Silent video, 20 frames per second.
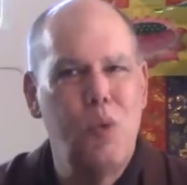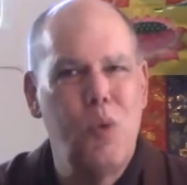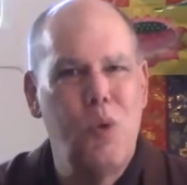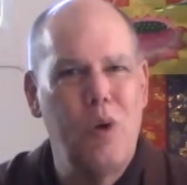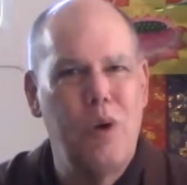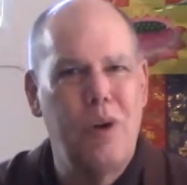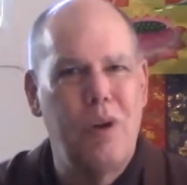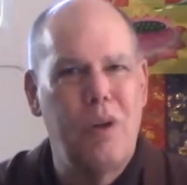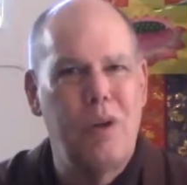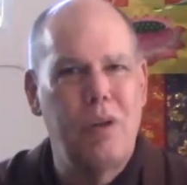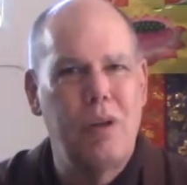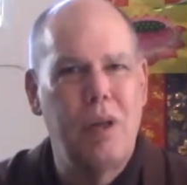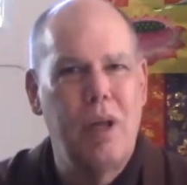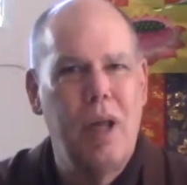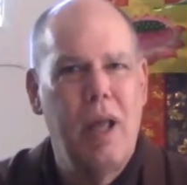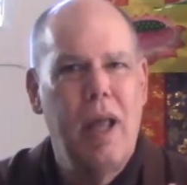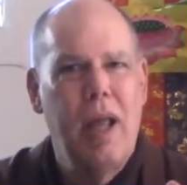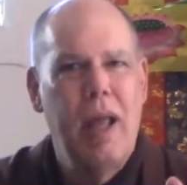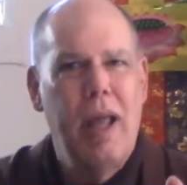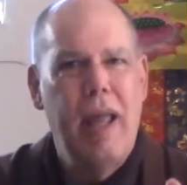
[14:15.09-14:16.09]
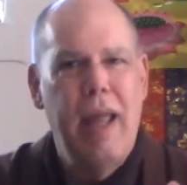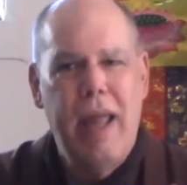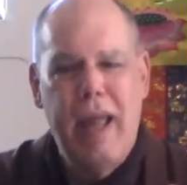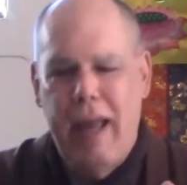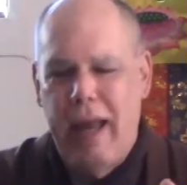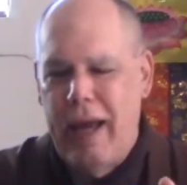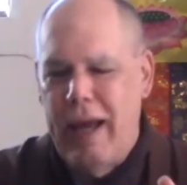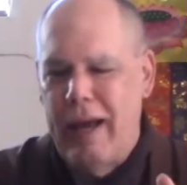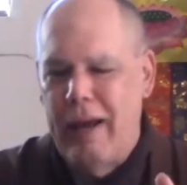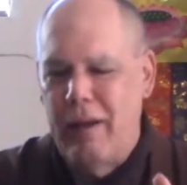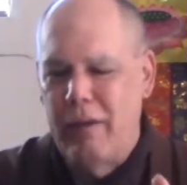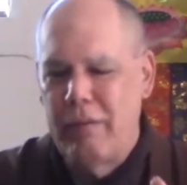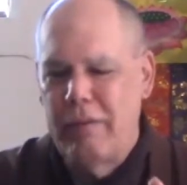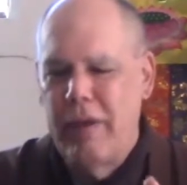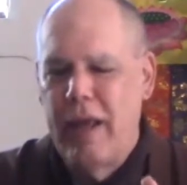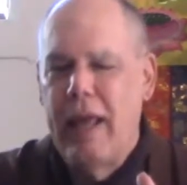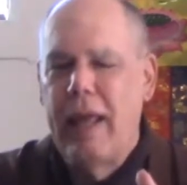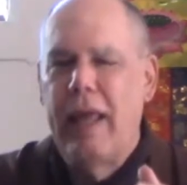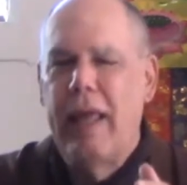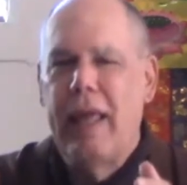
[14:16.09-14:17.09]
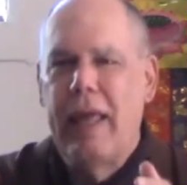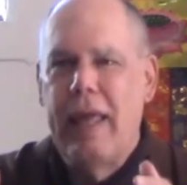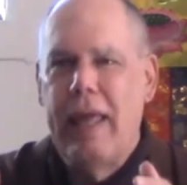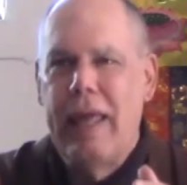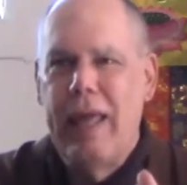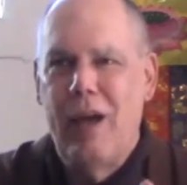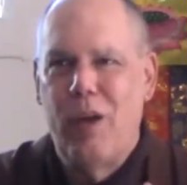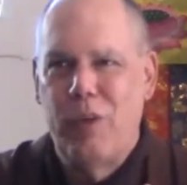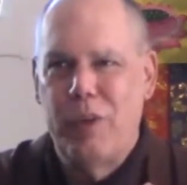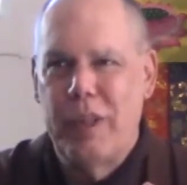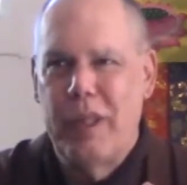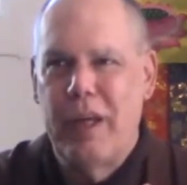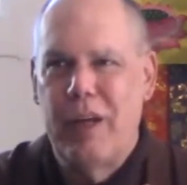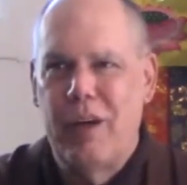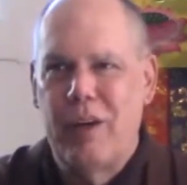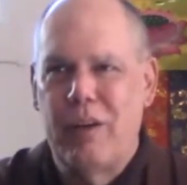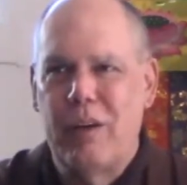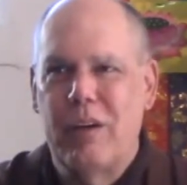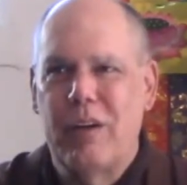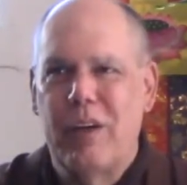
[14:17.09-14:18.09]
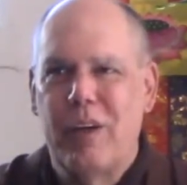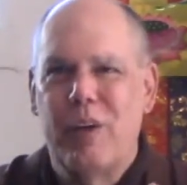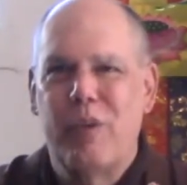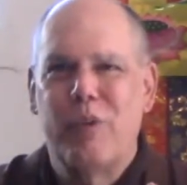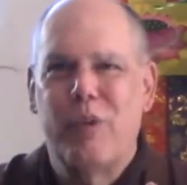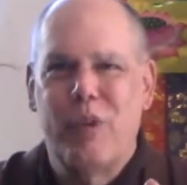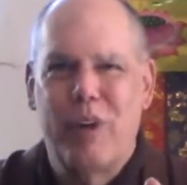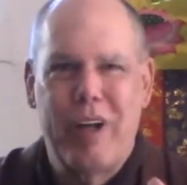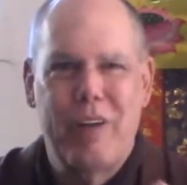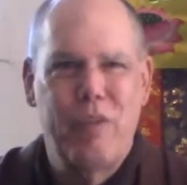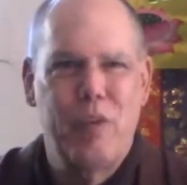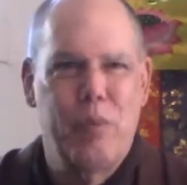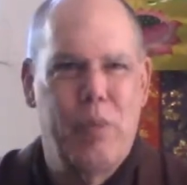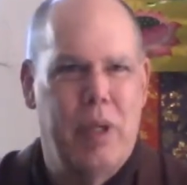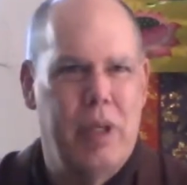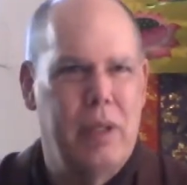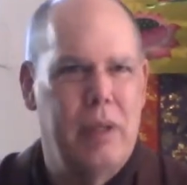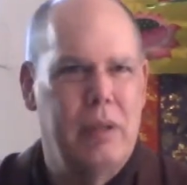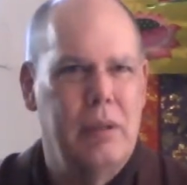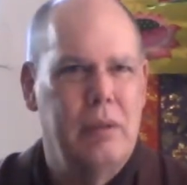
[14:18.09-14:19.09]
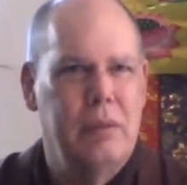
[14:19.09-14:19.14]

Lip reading: world have health care for everybody,